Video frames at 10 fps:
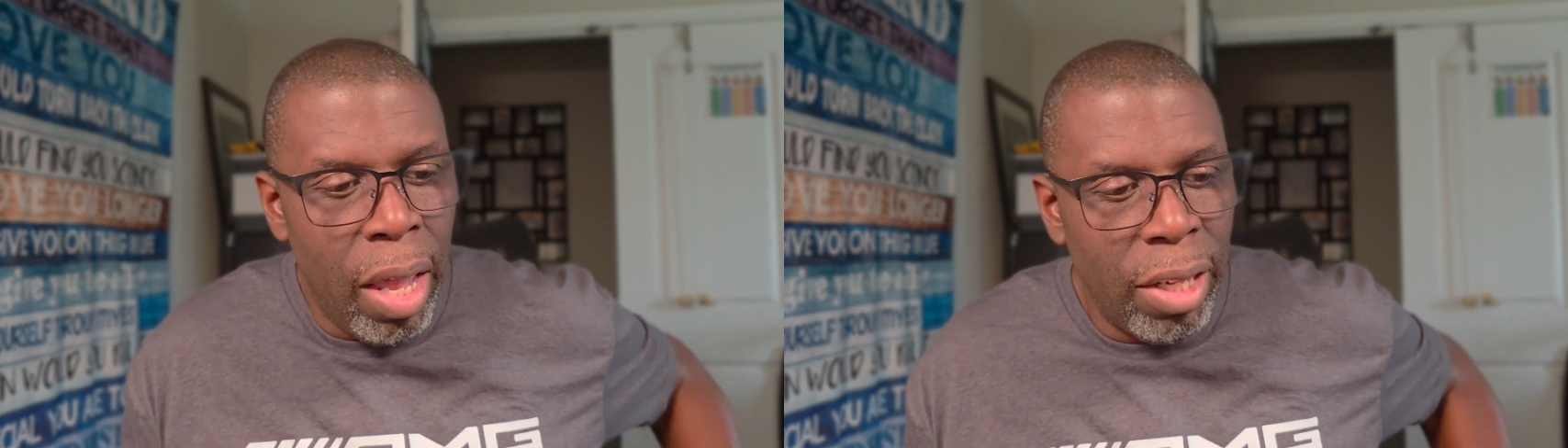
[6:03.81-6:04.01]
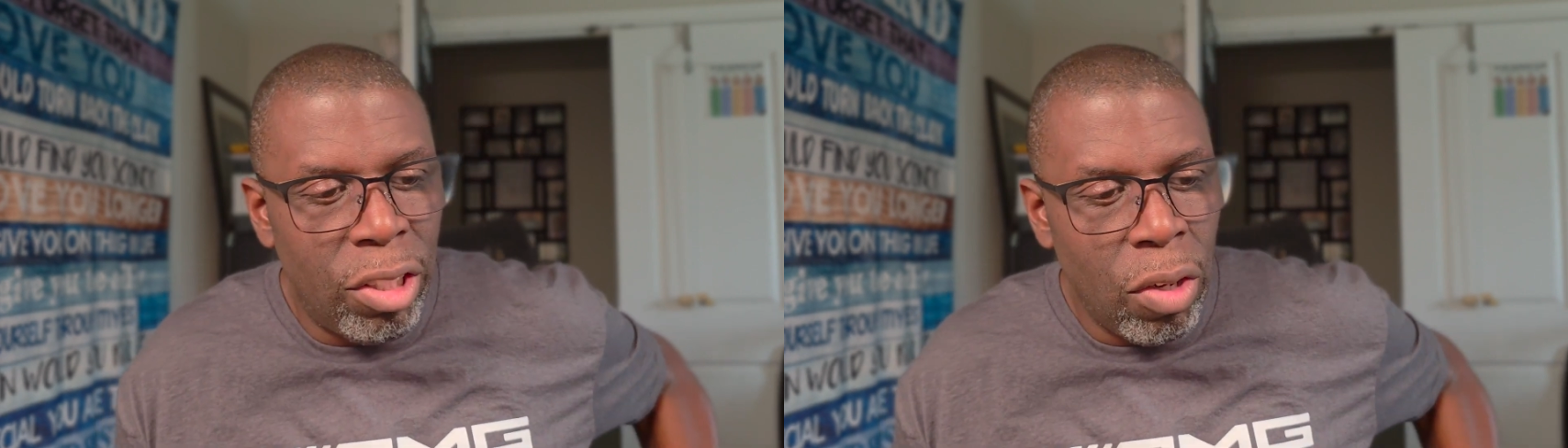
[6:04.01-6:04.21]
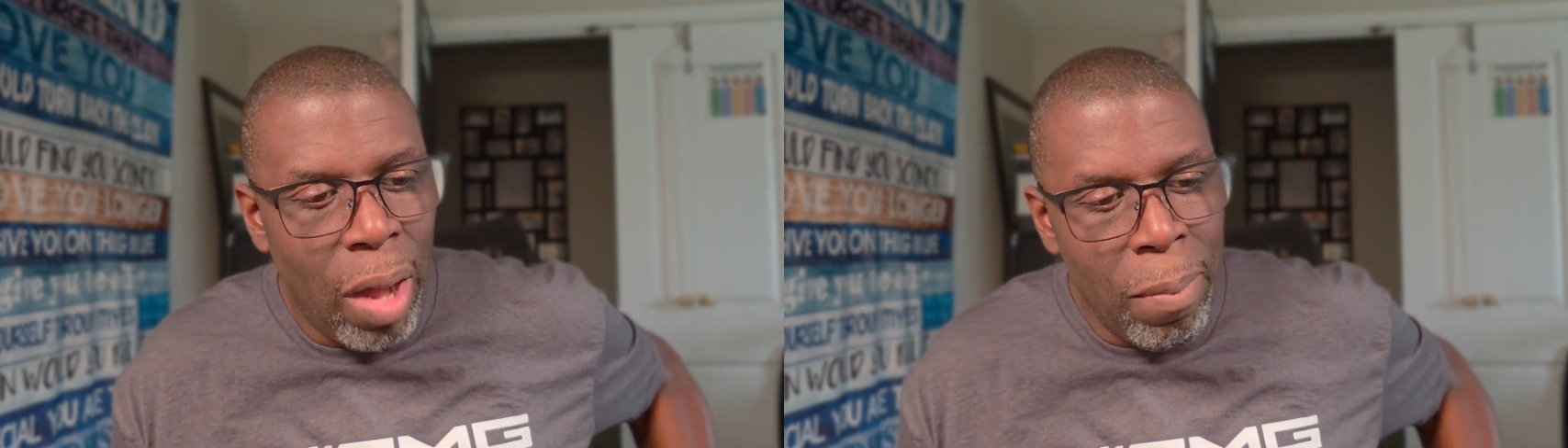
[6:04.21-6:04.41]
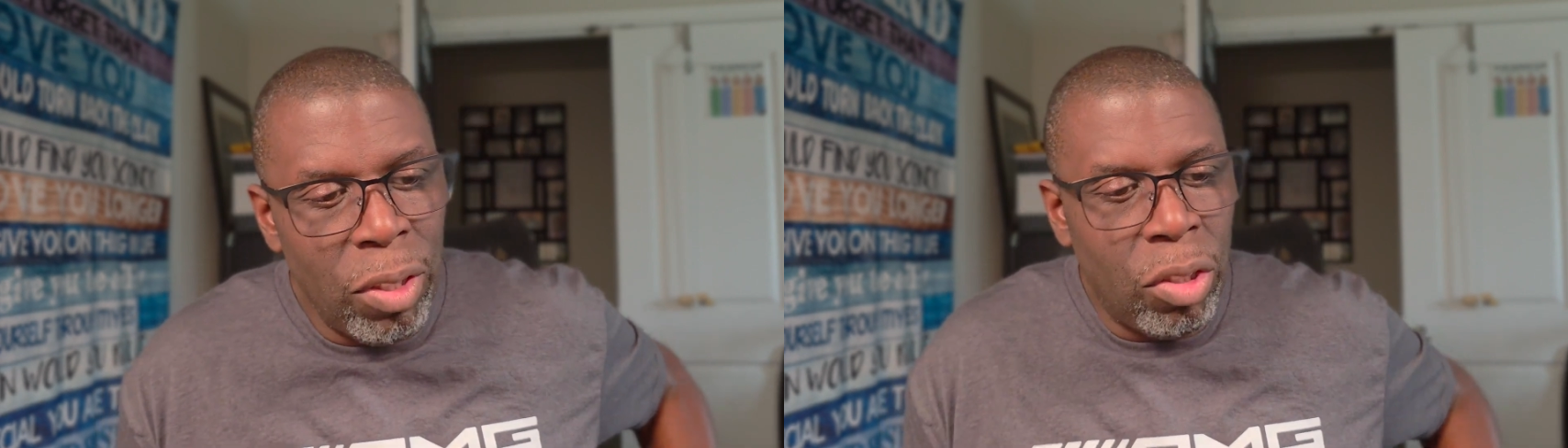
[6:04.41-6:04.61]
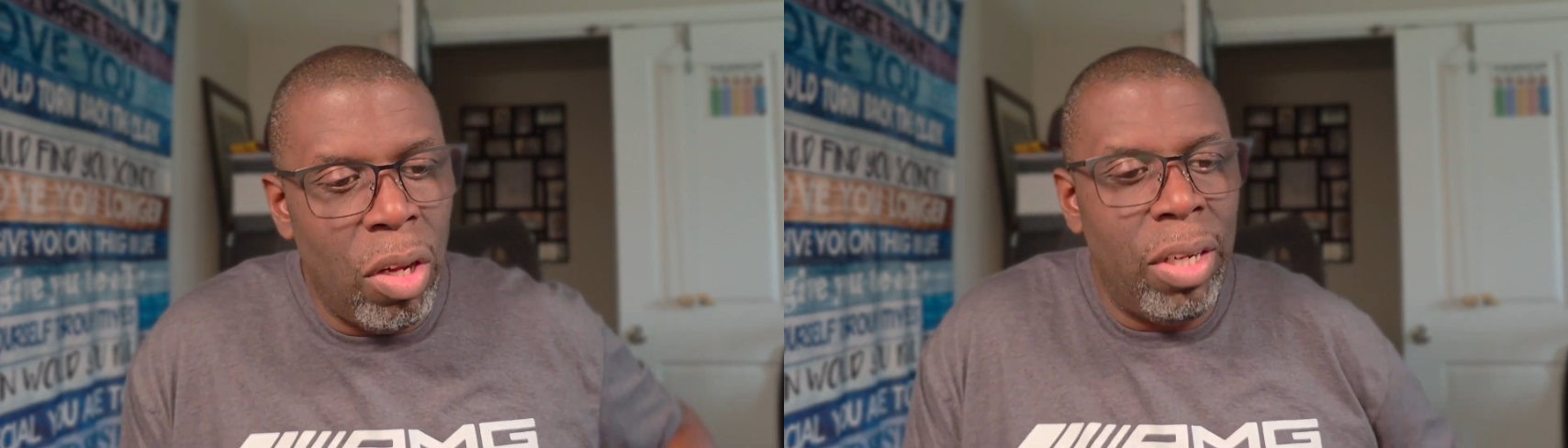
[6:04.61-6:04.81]
And so I've
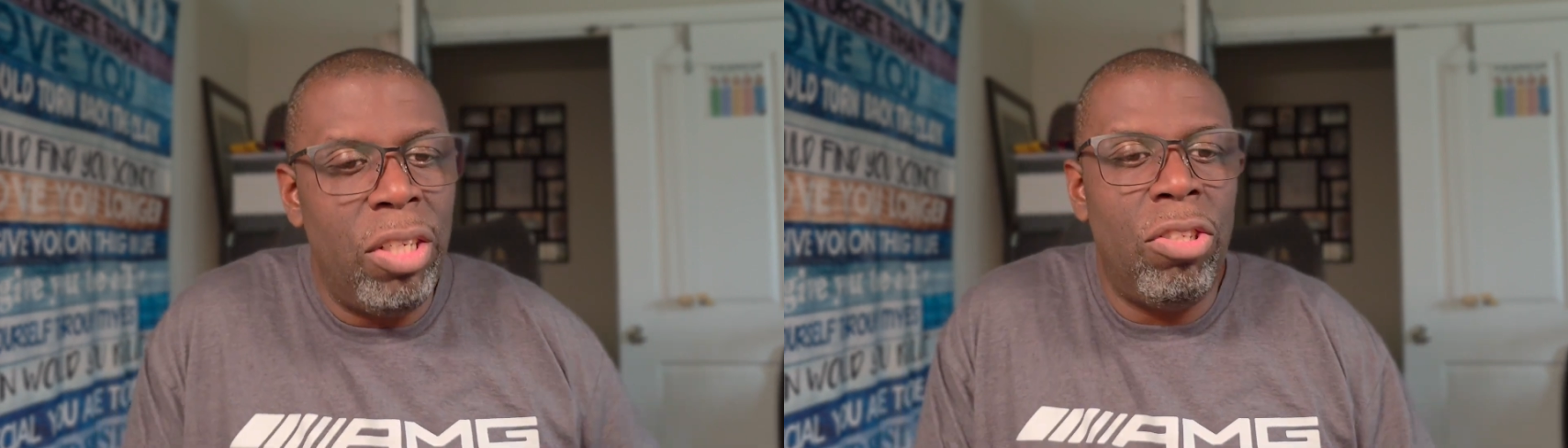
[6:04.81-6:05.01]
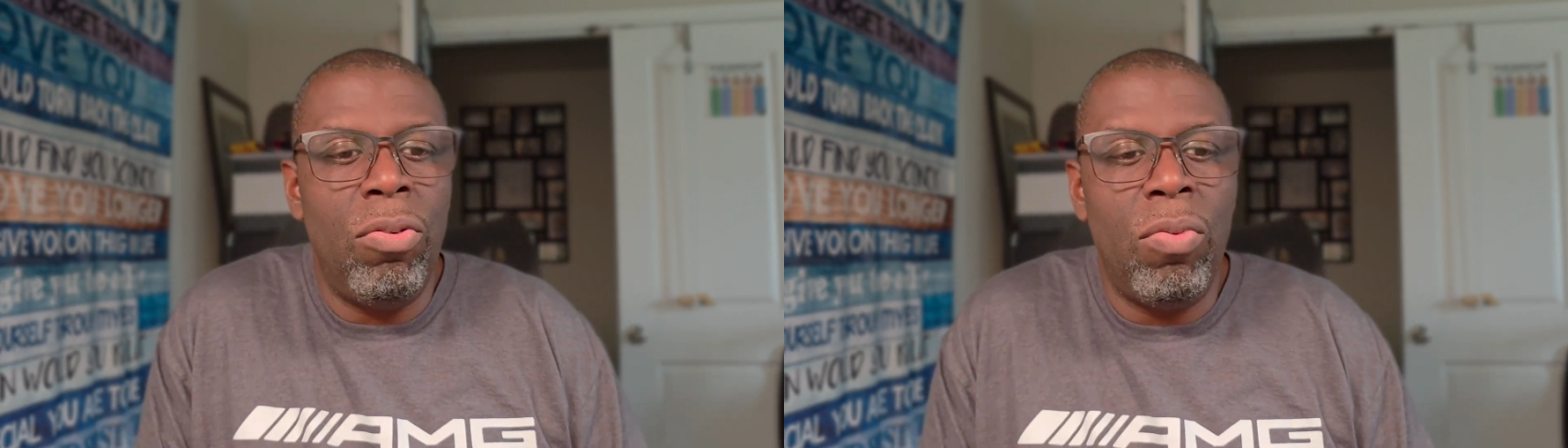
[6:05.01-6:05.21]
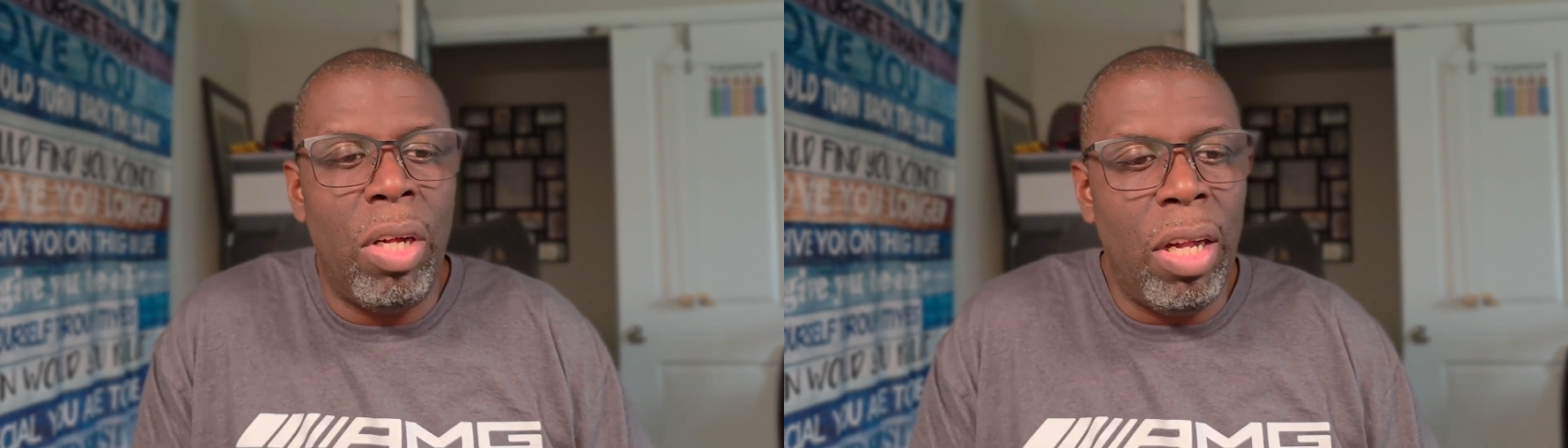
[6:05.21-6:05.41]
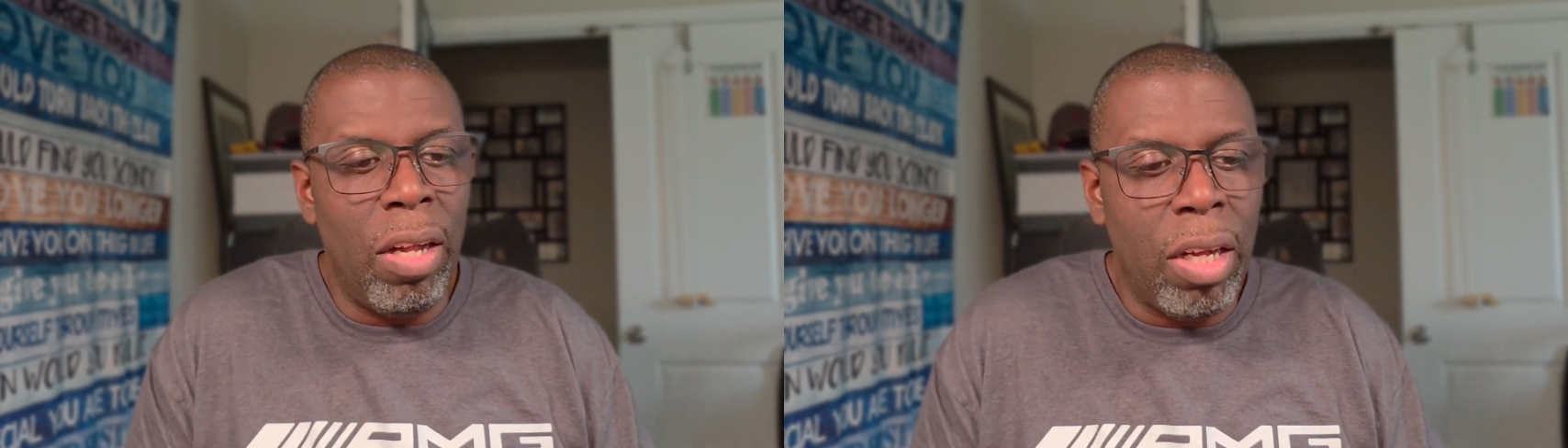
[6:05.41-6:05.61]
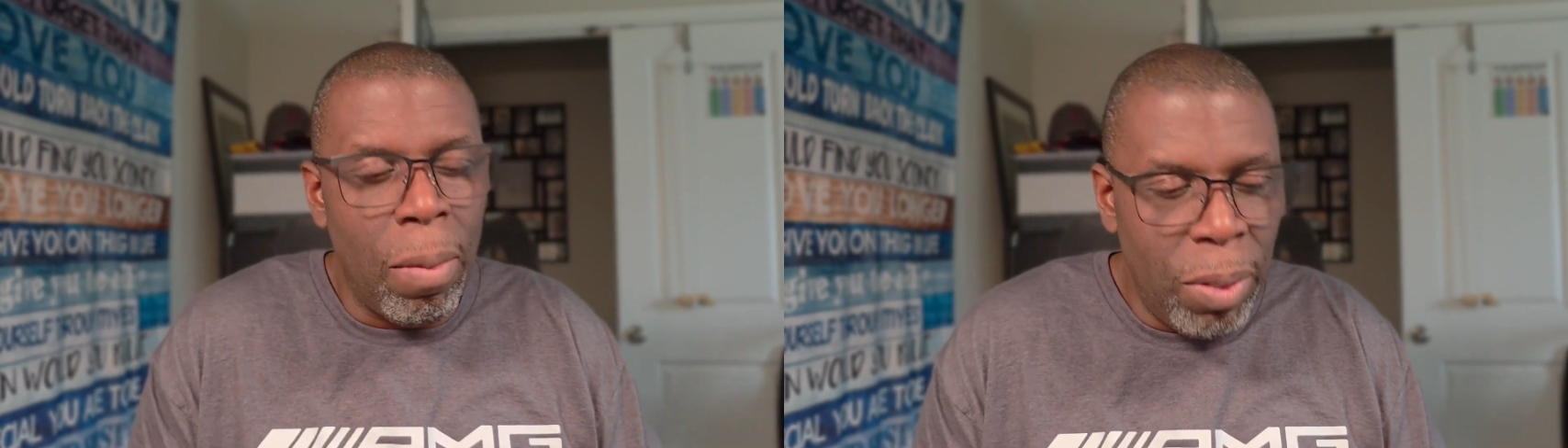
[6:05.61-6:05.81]
been talking to
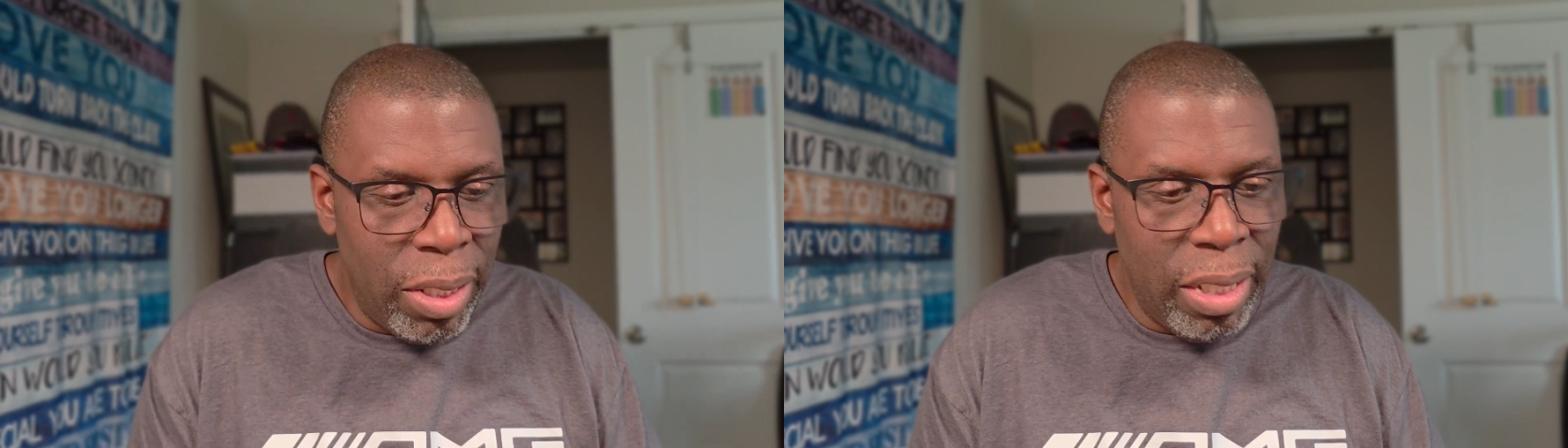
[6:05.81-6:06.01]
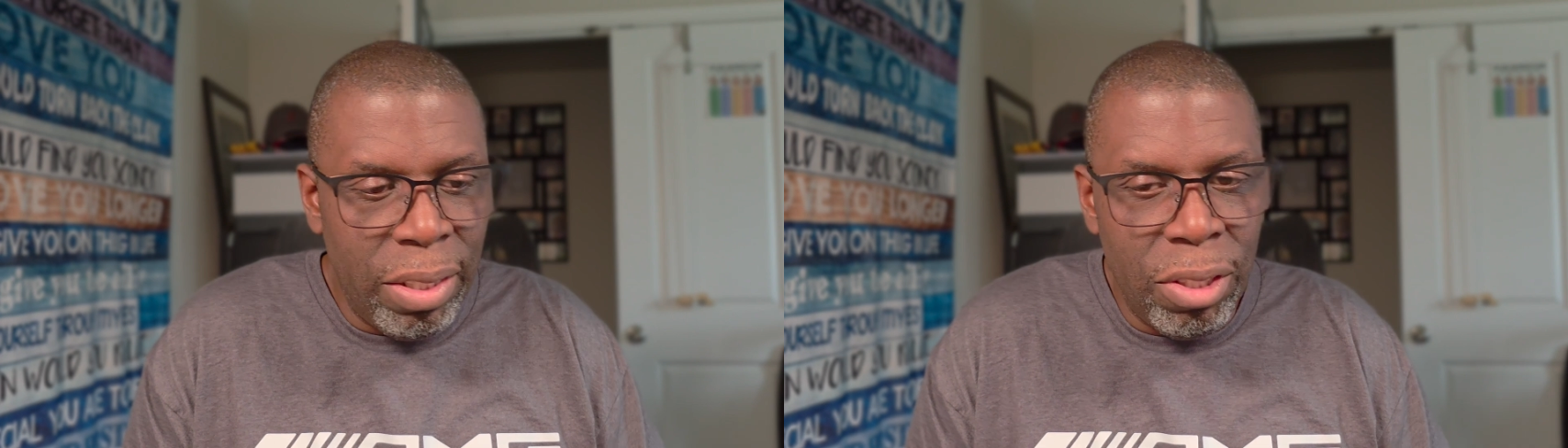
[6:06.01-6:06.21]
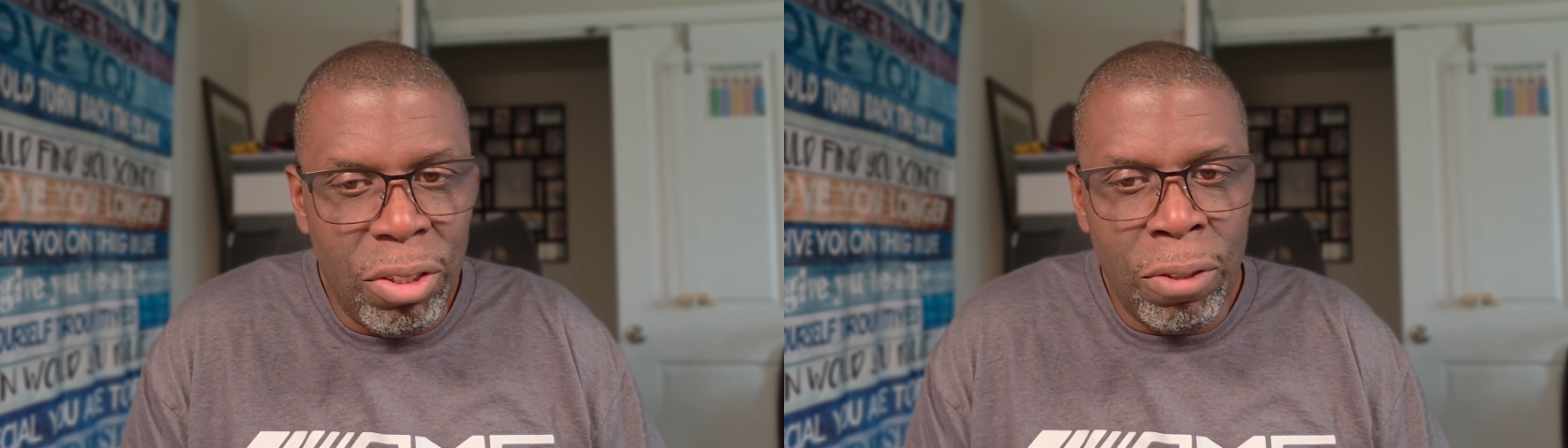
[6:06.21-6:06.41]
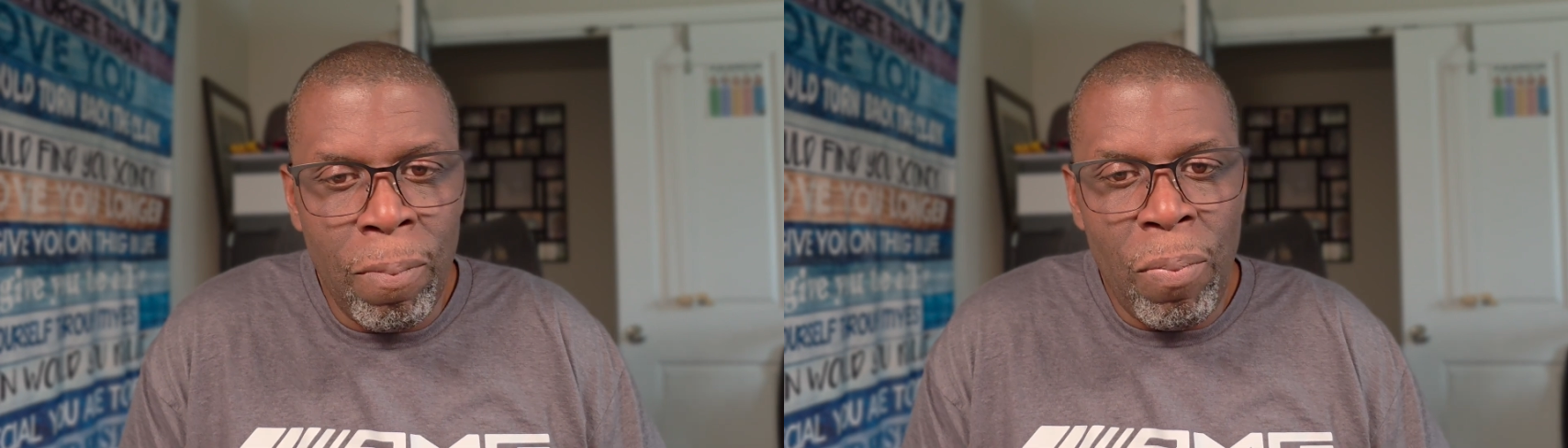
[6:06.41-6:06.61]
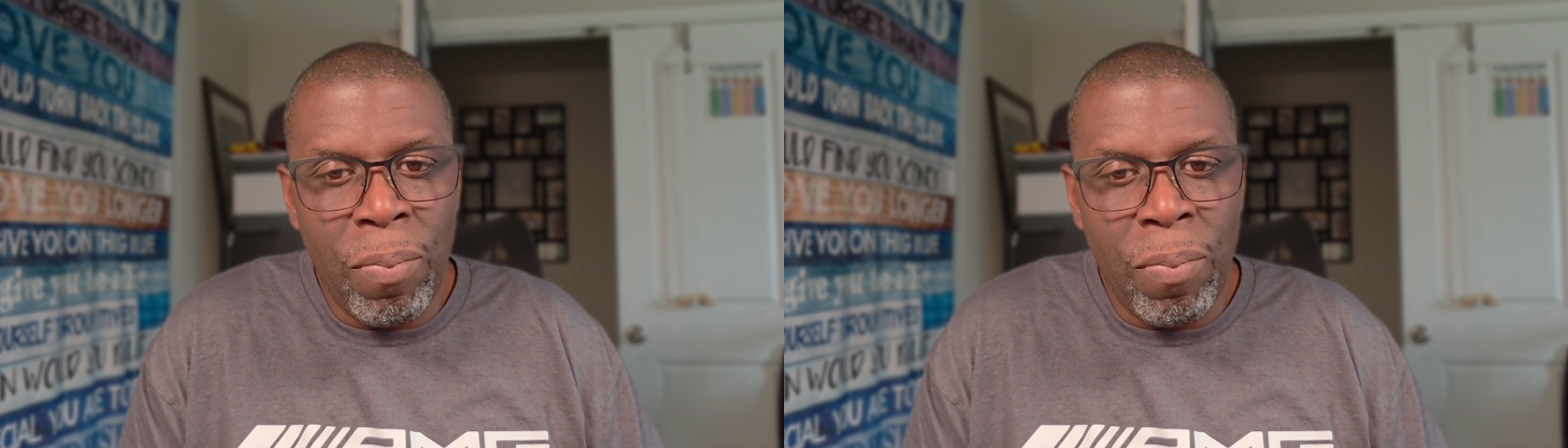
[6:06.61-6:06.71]
a couple of dealers,